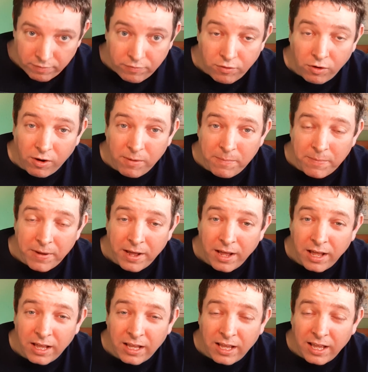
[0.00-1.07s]
it from
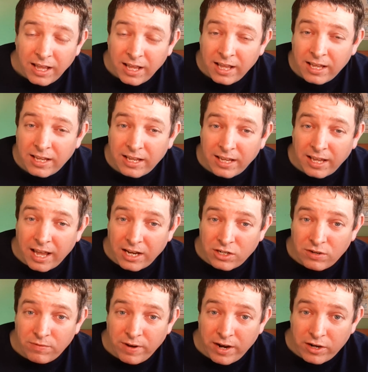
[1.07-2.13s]
Cash
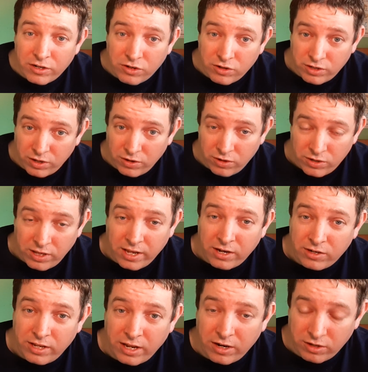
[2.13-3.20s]
Converters because their
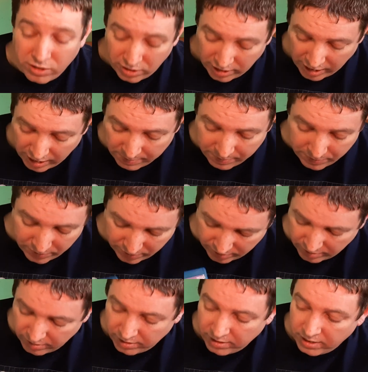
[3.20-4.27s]
stickers are terrible.
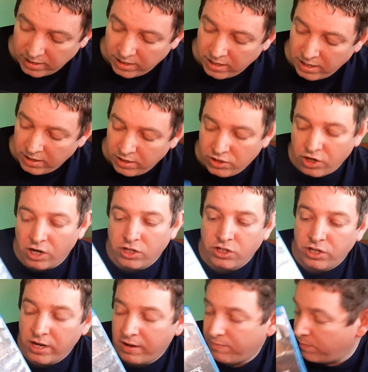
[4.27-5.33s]
Mm-hmm. The
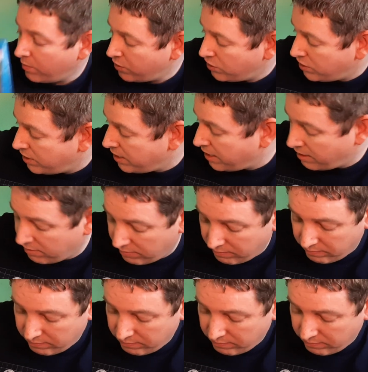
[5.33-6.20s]
Judge, haven't watched it yet.